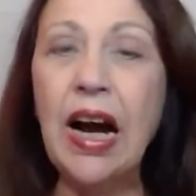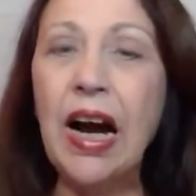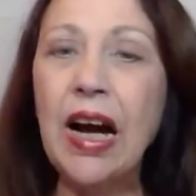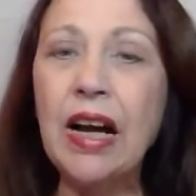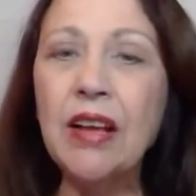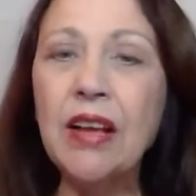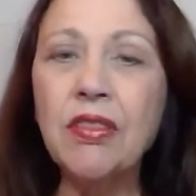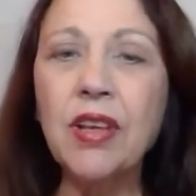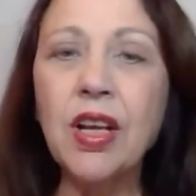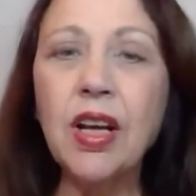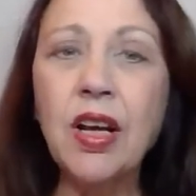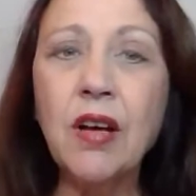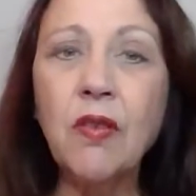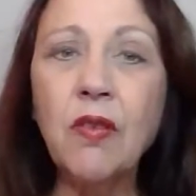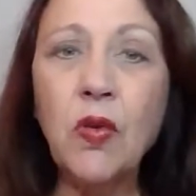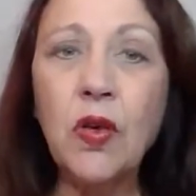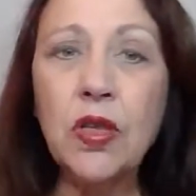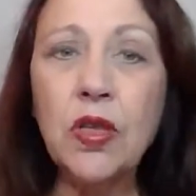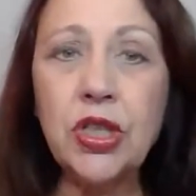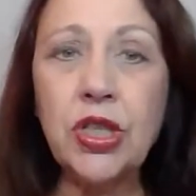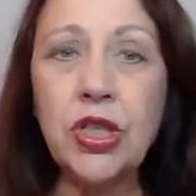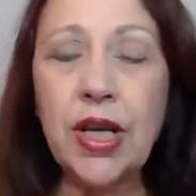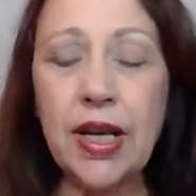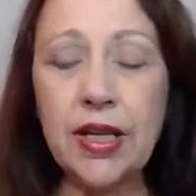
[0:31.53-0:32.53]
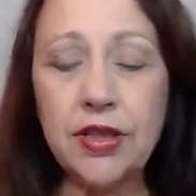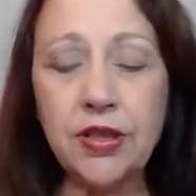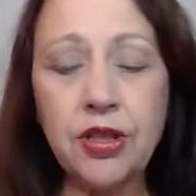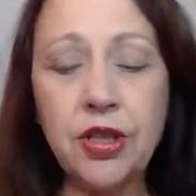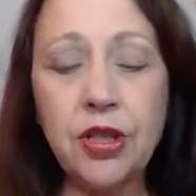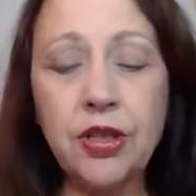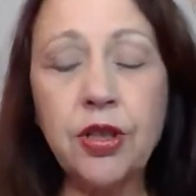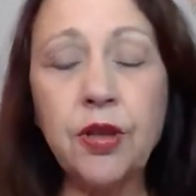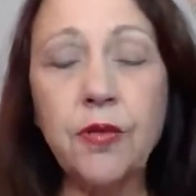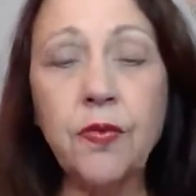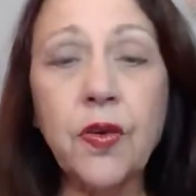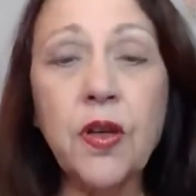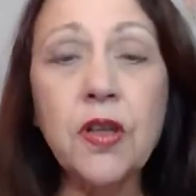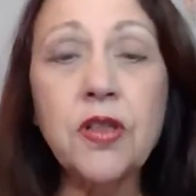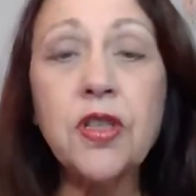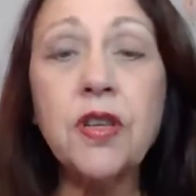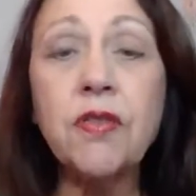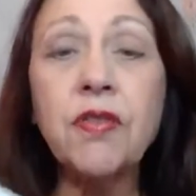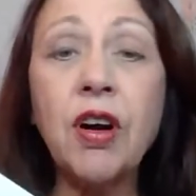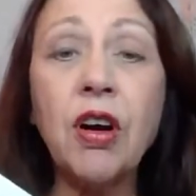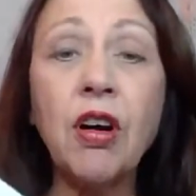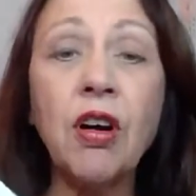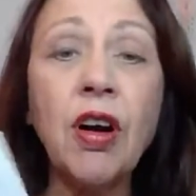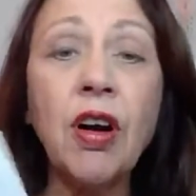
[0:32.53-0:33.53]
I love what she has to do. First
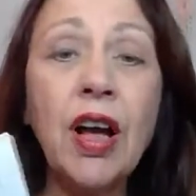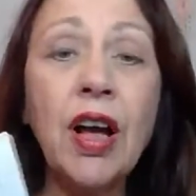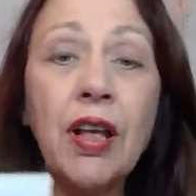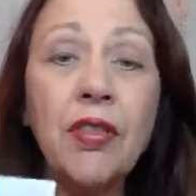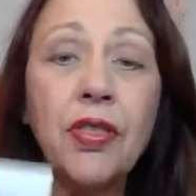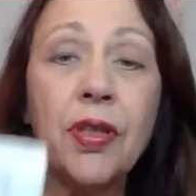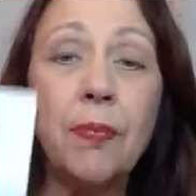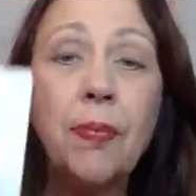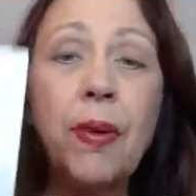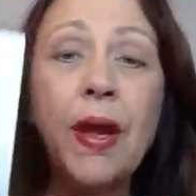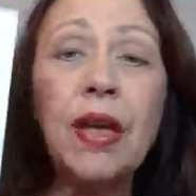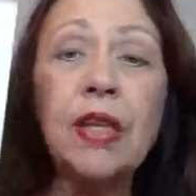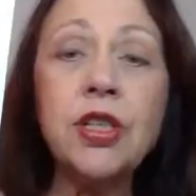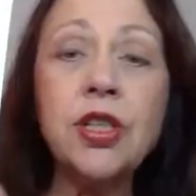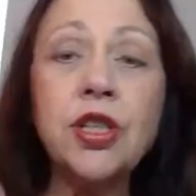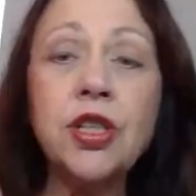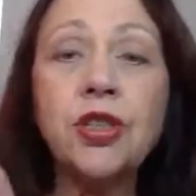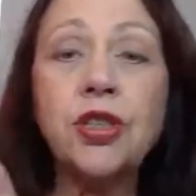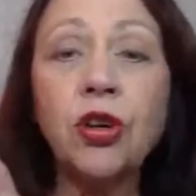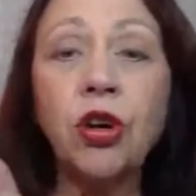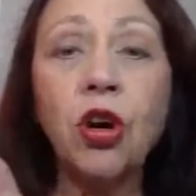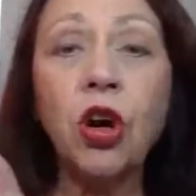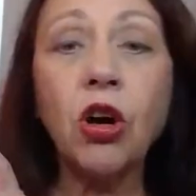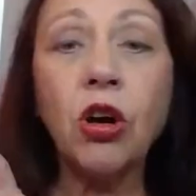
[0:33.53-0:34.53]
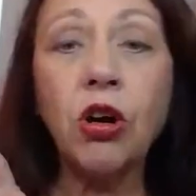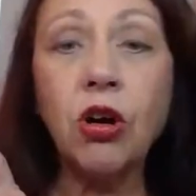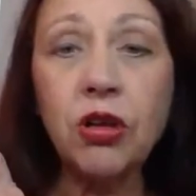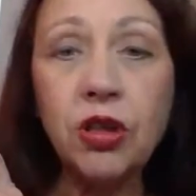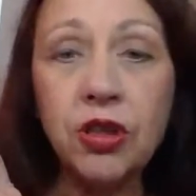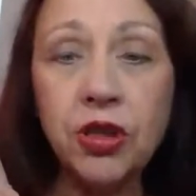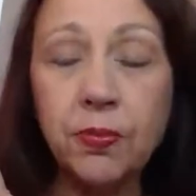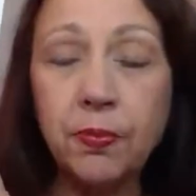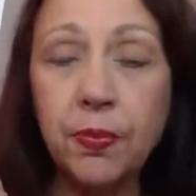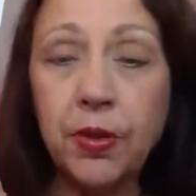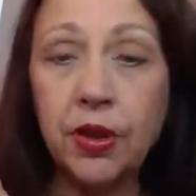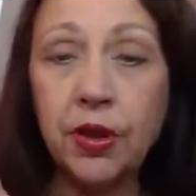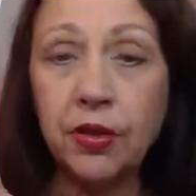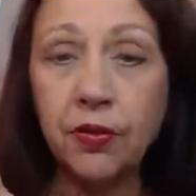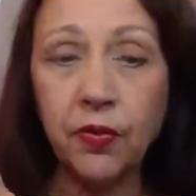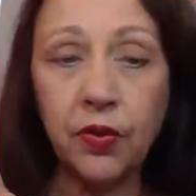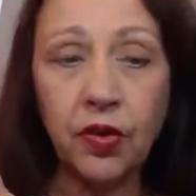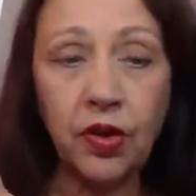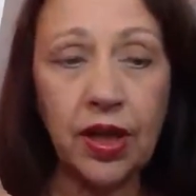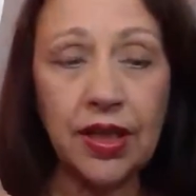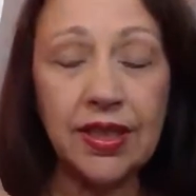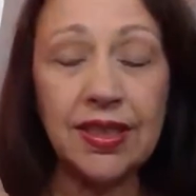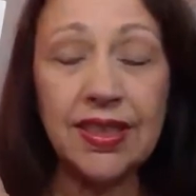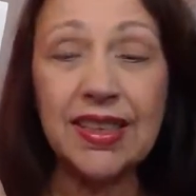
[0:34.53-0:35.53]
of all, the pages are all as
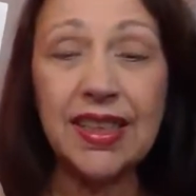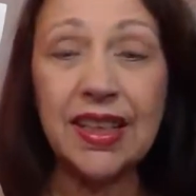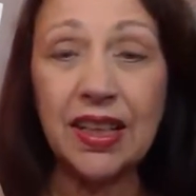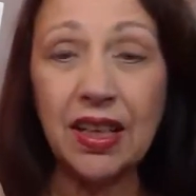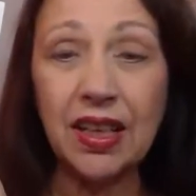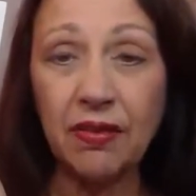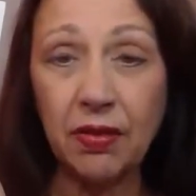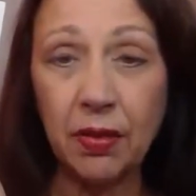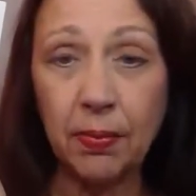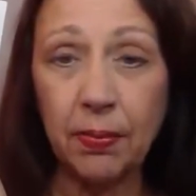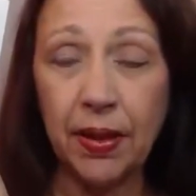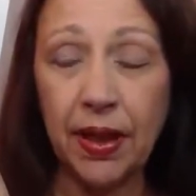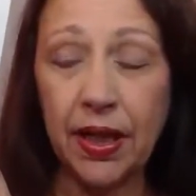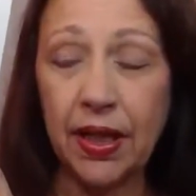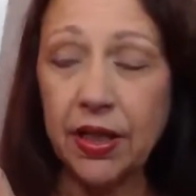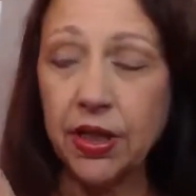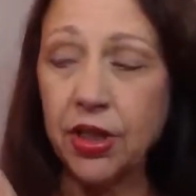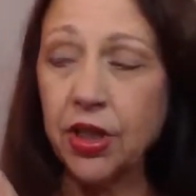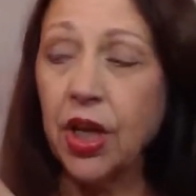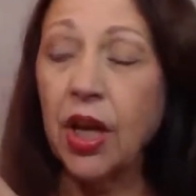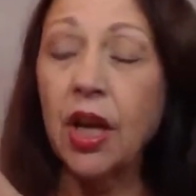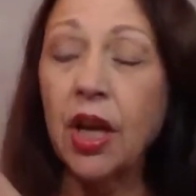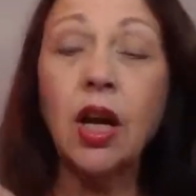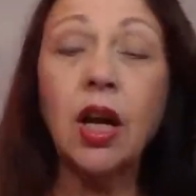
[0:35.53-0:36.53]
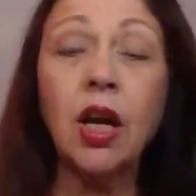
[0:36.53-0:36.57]
beautiful as the cover page.